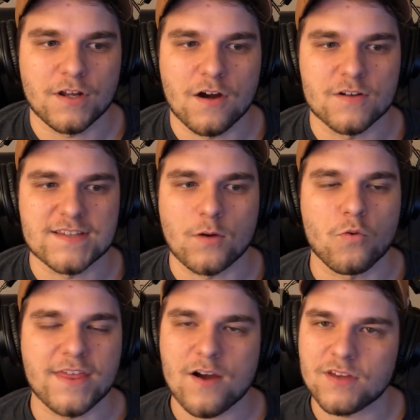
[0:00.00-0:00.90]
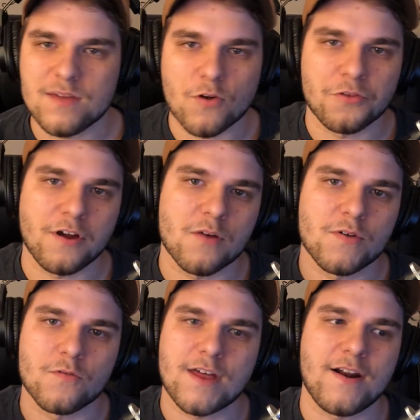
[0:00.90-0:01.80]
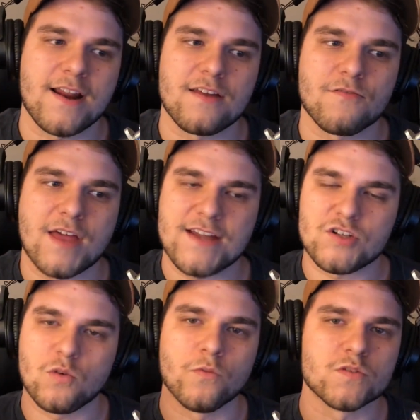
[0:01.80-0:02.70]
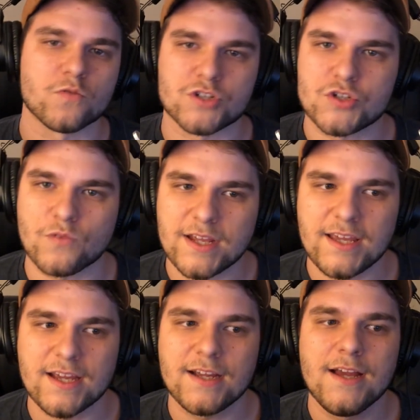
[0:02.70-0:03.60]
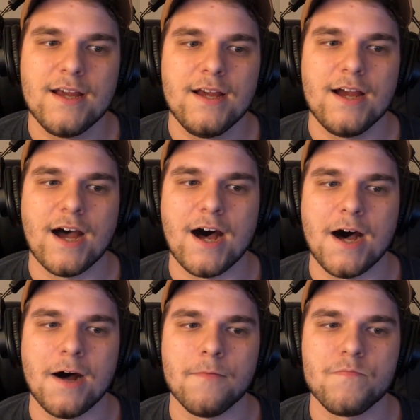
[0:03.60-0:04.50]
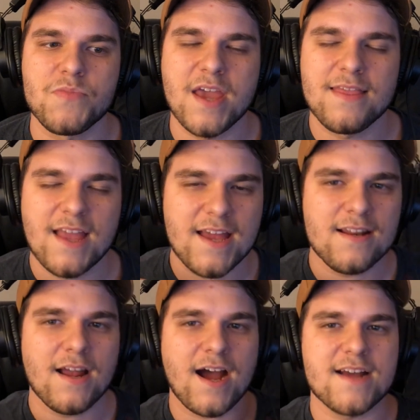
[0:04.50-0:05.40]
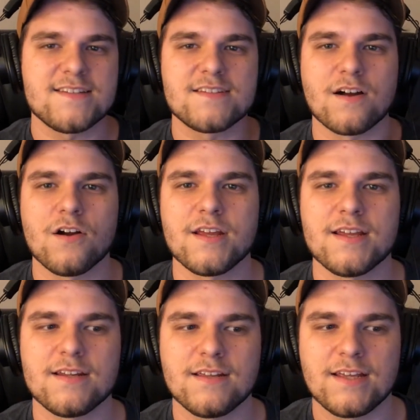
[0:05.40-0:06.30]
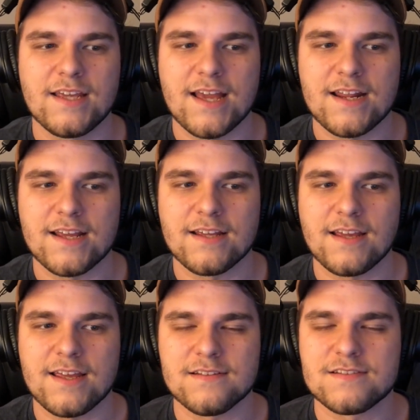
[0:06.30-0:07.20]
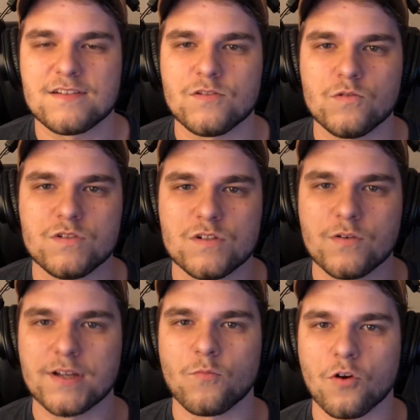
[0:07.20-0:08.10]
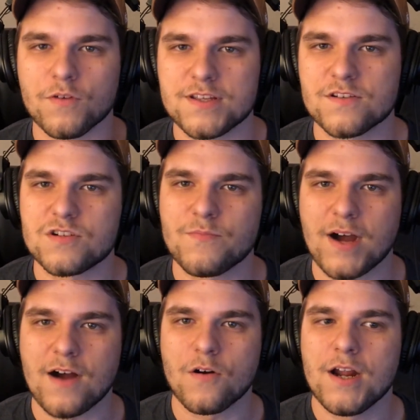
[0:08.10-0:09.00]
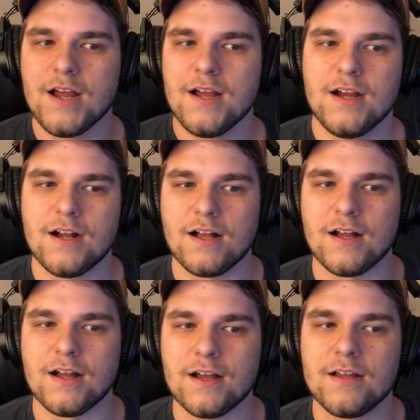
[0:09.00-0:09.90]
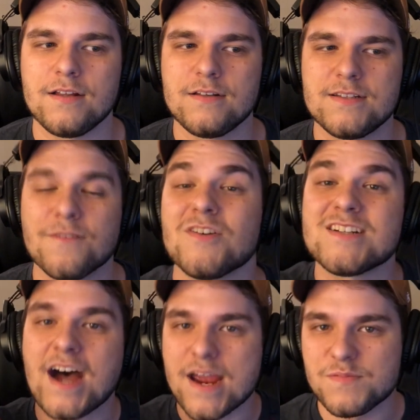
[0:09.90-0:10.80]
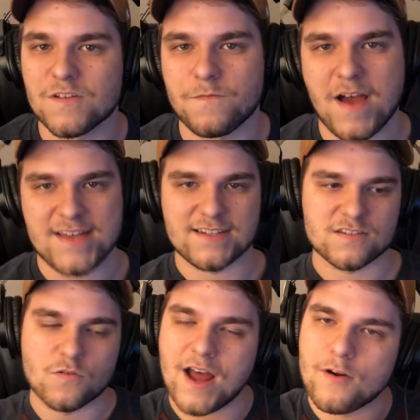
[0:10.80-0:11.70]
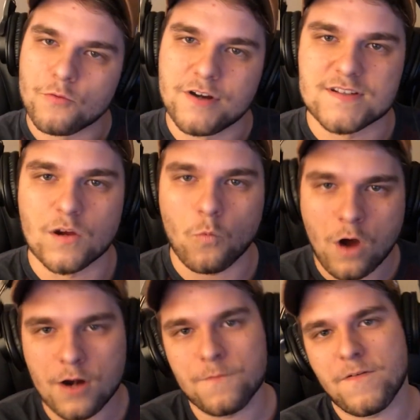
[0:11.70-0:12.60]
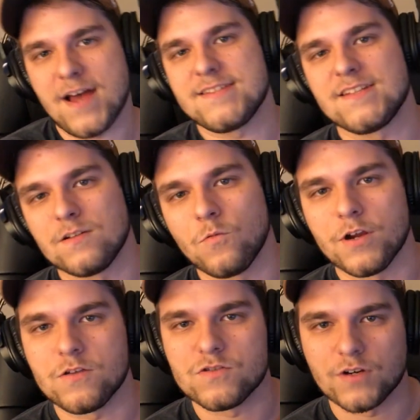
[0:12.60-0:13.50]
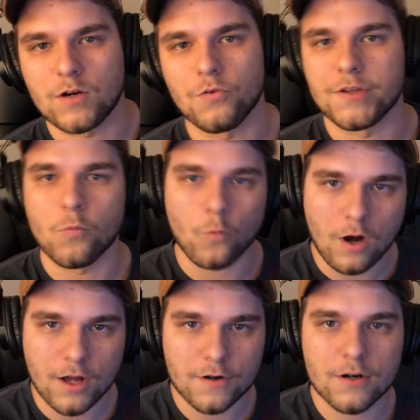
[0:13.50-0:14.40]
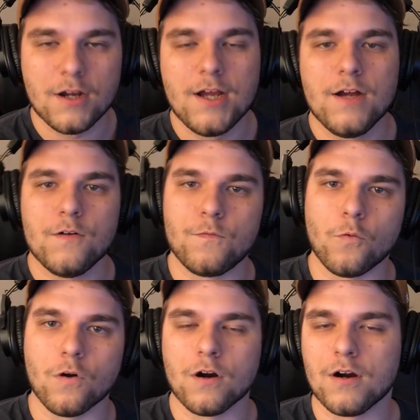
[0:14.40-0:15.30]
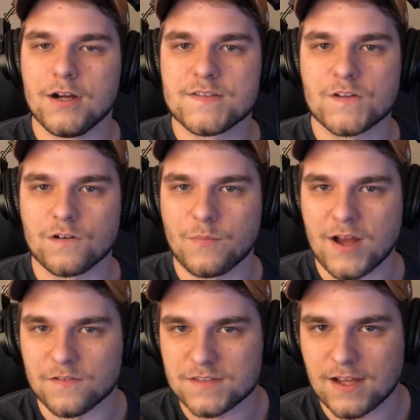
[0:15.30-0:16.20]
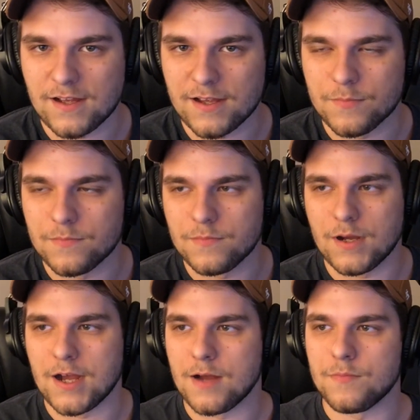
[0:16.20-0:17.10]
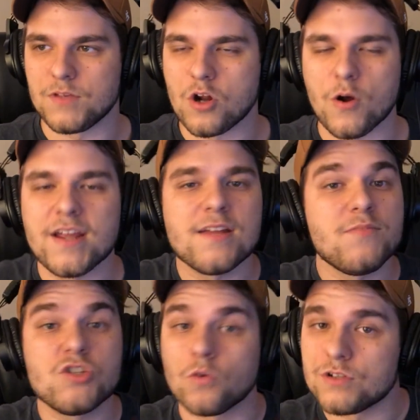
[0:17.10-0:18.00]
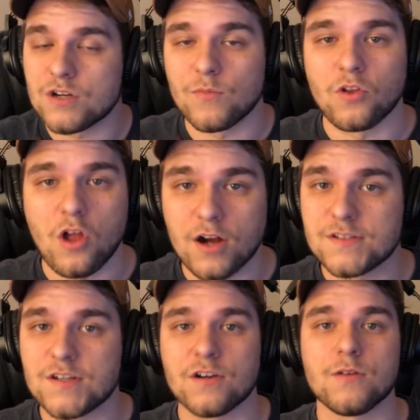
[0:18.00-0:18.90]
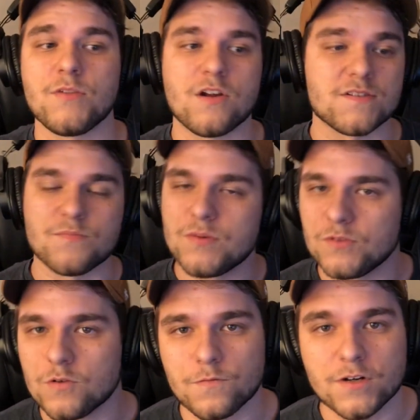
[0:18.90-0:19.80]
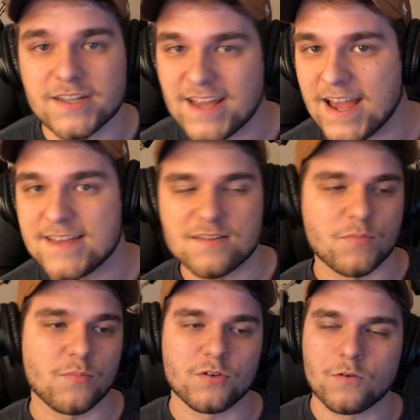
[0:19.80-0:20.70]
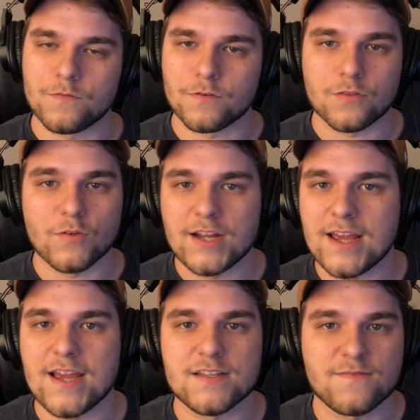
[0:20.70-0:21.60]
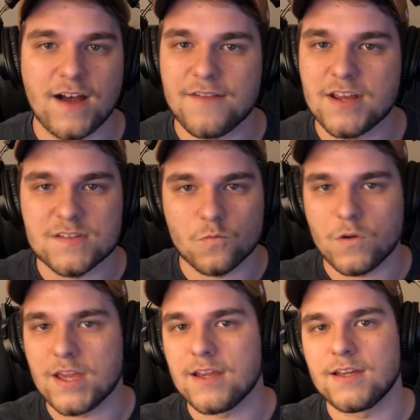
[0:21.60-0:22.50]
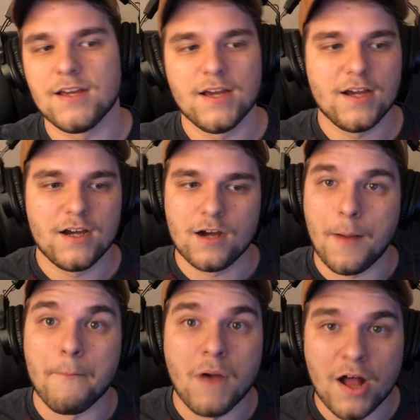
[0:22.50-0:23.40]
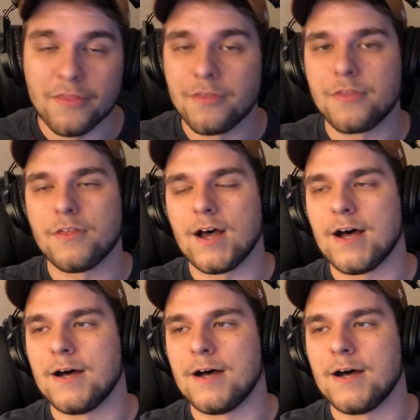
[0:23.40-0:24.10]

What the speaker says: You know, it's like without chemotherapy, without any of that, tumors were shrinking. And then I started getting into doing more research about different types of fasting. So not only is there water fasting, where you drink only water for a certain amount of time, you know, and it can be short term or long term. You know, some people do it for a day, some people do it for 3 days, 5 days a week, a month.